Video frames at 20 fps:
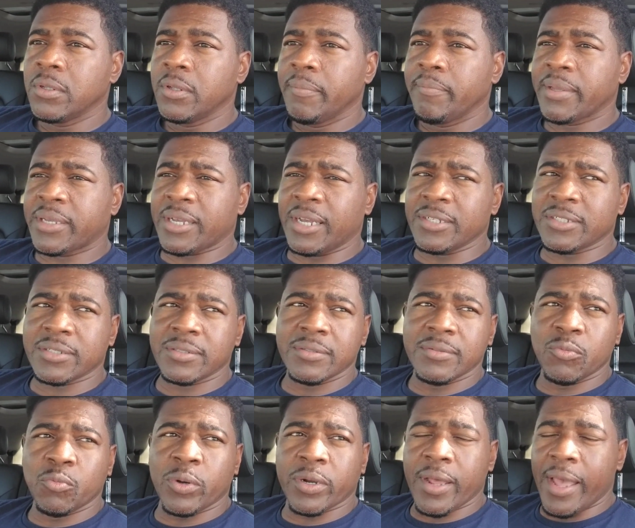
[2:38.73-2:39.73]
Because
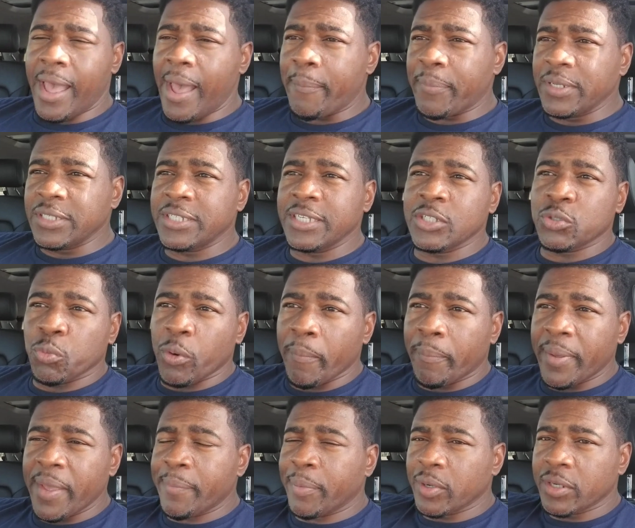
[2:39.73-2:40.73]
what happens is when
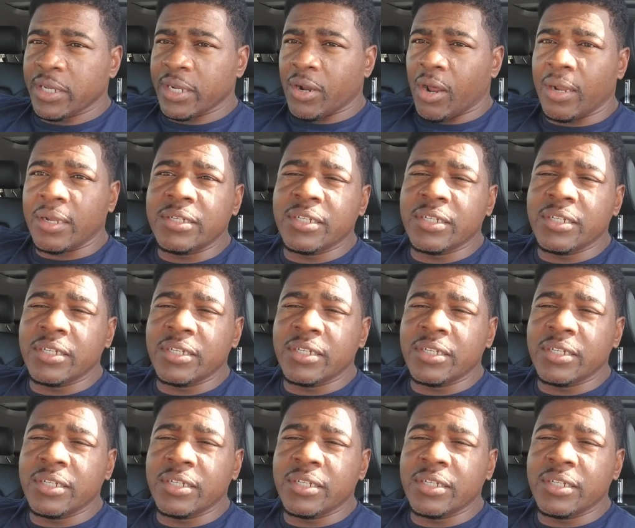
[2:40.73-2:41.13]
people get all